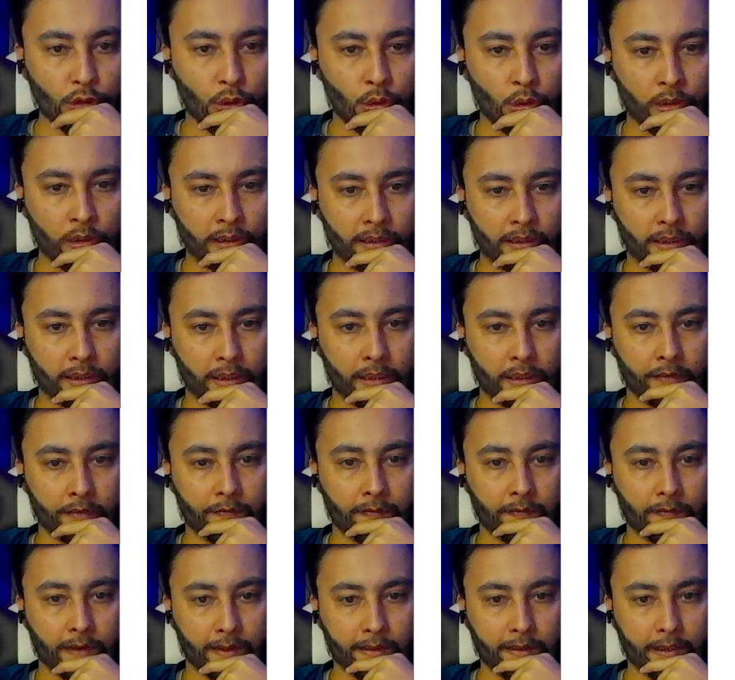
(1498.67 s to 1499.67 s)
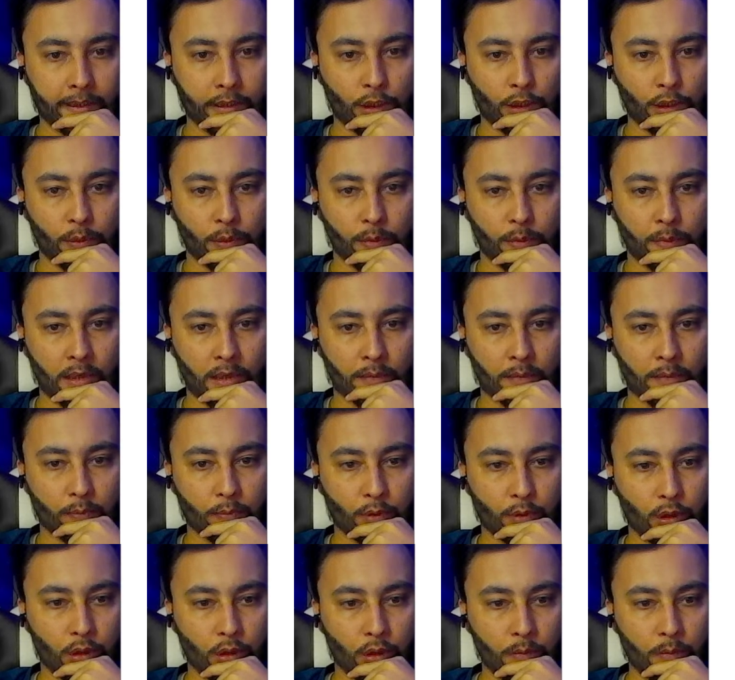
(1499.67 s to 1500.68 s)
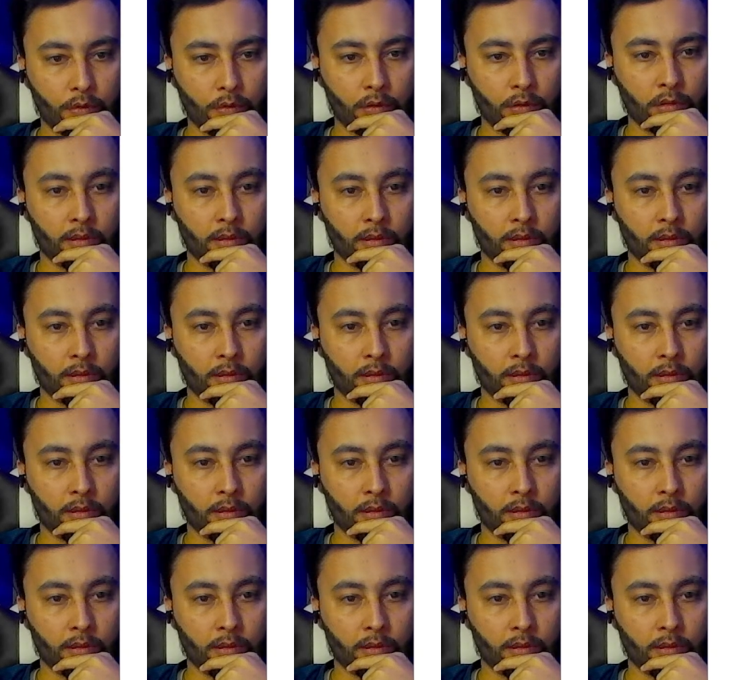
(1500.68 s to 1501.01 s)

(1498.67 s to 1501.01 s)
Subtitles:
Okay, finally optimized prompt.